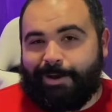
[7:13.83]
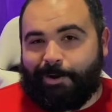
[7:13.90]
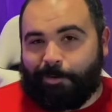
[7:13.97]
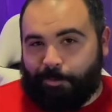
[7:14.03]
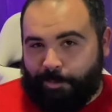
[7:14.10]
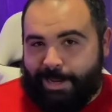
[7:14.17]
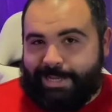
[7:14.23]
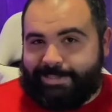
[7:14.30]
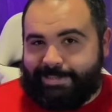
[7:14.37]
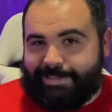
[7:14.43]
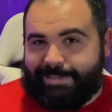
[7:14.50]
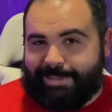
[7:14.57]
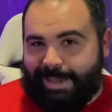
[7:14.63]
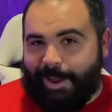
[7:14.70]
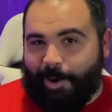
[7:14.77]
great
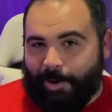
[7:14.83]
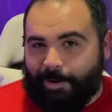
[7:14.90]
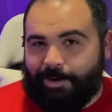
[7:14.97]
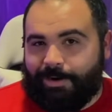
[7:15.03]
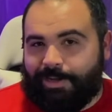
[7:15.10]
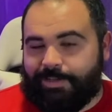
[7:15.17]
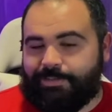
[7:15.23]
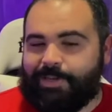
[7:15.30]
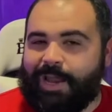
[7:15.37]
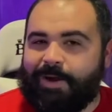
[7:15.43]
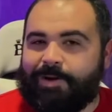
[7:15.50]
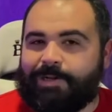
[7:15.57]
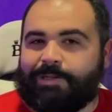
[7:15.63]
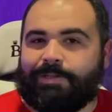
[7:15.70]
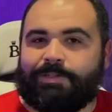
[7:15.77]
they are as
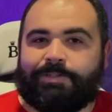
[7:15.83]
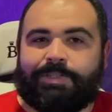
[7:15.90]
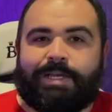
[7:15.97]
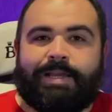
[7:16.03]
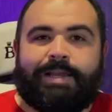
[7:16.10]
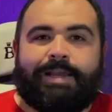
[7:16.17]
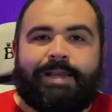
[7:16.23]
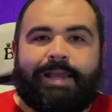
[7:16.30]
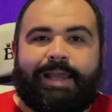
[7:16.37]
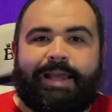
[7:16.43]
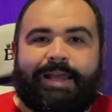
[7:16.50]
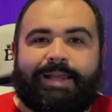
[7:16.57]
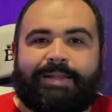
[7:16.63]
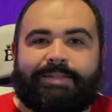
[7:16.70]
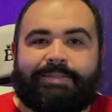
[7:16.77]
characters.
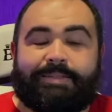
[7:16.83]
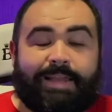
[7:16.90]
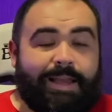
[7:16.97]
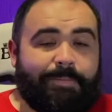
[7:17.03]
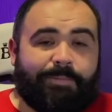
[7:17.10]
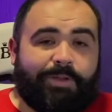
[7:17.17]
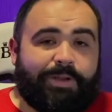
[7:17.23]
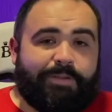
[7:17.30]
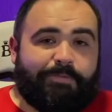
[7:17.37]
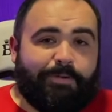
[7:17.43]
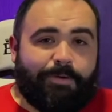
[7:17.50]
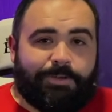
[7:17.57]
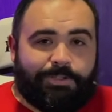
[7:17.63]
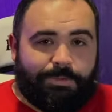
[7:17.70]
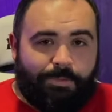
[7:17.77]
And yeah, I'm looking
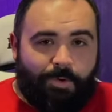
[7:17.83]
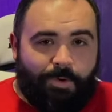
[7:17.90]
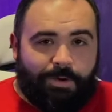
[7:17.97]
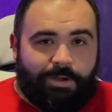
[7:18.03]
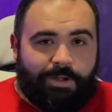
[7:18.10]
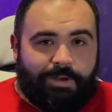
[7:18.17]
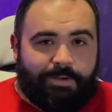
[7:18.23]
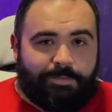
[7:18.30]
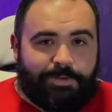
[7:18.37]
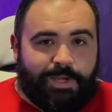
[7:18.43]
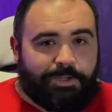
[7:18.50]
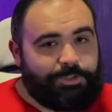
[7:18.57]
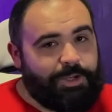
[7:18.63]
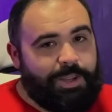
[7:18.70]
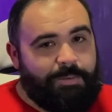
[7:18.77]
forward to more of
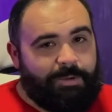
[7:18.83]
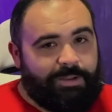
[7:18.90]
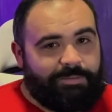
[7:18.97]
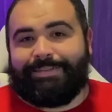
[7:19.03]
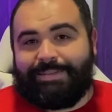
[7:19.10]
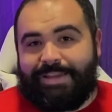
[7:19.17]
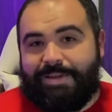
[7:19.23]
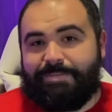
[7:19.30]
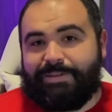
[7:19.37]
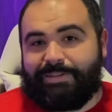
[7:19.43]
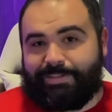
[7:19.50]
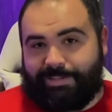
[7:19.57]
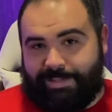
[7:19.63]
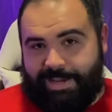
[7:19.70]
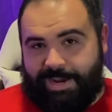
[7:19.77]
Yashahime. Demon
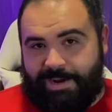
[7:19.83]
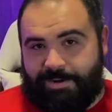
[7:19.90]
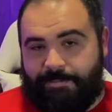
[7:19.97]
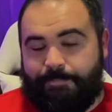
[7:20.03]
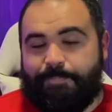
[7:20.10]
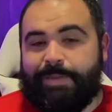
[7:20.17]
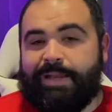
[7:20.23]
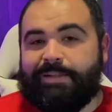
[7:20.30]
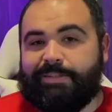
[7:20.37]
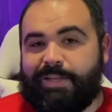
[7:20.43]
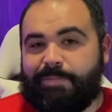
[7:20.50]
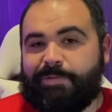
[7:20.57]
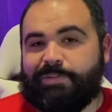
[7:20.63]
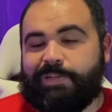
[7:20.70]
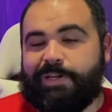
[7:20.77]
Slayer.
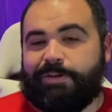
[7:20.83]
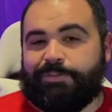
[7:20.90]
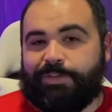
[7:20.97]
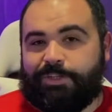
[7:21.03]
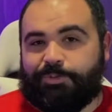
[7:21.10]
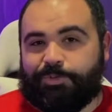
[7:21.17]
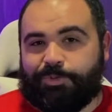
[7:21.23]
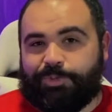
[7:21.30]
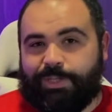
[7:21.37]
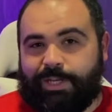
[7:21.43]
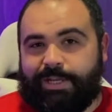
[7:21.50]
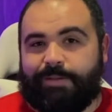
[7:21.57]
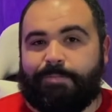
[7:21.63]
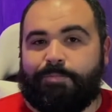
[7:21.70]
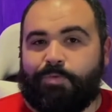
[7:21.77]
Demon Slayer is
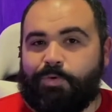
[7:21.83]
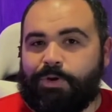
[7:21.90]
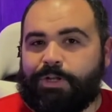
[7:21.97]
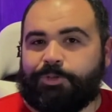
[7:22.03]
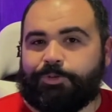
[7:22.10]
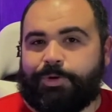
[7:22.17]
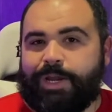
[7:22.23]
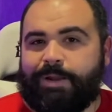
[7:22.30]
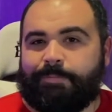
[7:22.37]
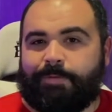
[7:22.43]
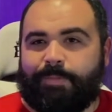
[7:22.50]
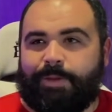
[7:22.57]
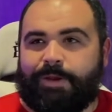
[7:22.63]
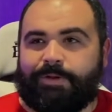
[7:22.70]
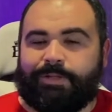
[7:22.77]
interesting. Mugen Train
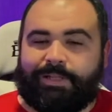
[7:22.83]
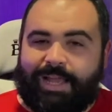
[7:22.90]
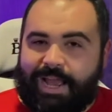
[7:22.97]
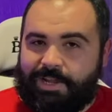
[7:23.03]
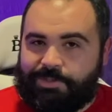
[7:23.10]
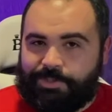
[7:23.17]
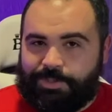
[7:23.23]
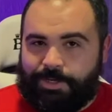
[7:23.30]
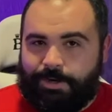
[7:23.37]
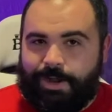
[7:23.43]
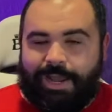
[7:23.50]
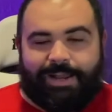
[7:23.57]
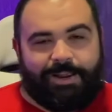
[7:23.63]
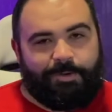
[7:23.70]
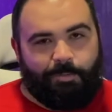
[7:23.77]
premiered last year.
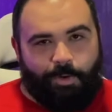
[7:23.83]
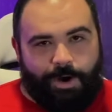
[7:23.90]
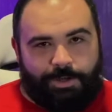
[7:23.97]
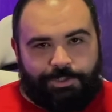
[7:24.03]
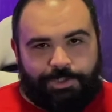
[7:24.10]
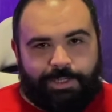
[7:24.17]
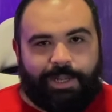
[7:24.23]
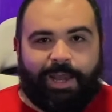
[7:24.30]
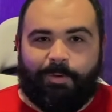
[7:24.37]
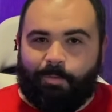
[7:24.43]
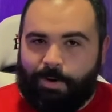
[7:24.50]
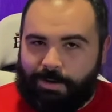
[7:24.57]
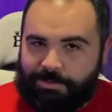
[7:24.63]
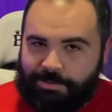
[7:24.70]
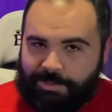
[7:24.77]
I didn't watch it. I
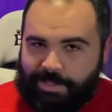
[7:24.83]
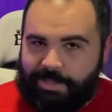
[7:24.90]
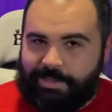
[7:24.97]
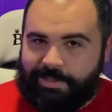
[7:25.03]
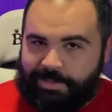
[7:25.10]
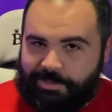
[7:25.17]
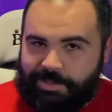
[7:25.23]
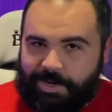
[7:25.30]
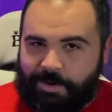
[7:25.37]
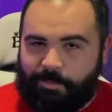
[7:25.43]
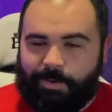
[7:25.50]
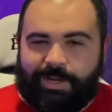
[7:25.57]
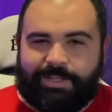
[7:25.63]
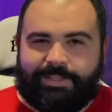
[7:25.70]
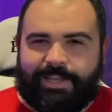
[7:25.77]
watched it this year
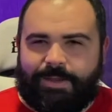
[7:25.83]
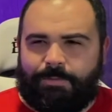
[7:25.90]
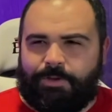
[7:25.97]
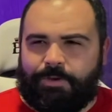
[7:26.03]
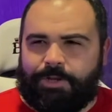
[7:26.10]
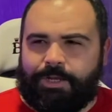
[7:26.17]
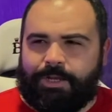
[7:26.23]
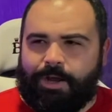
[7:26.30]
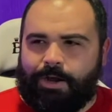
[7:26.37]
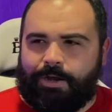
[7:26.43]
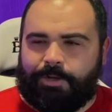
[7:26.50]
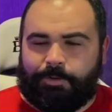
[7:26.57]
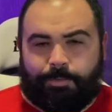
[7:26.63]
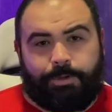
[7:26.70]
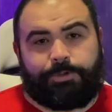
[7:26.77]
when it debuted
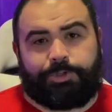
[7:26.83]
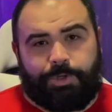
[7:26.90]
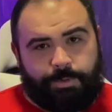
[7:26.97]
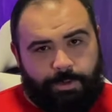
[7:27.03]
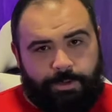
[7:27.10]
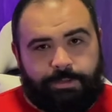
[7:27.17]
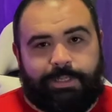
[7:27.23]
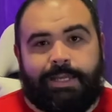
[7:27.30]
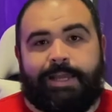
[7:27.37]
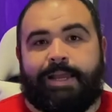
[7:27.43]
on Crunchyroll.